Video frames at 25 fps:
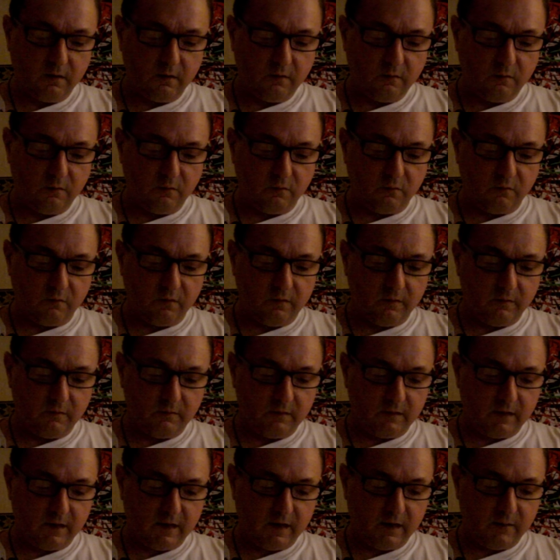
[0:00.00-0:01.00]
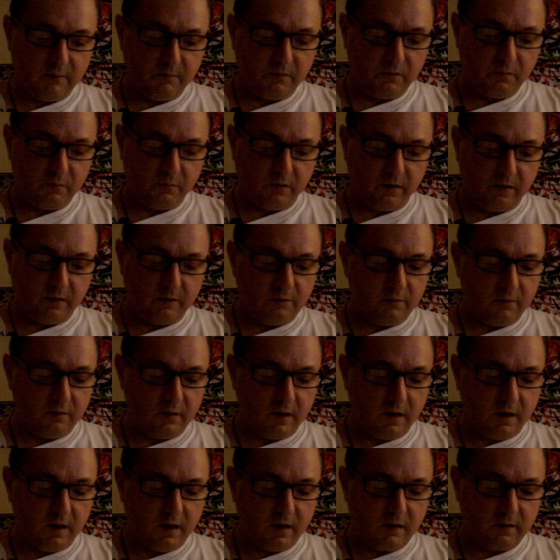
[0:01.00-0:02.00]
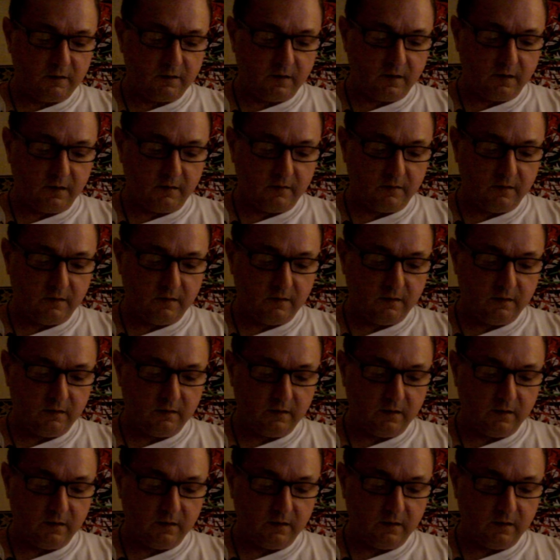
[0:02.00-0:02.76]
Your real name is Pedro Hart, Kerry.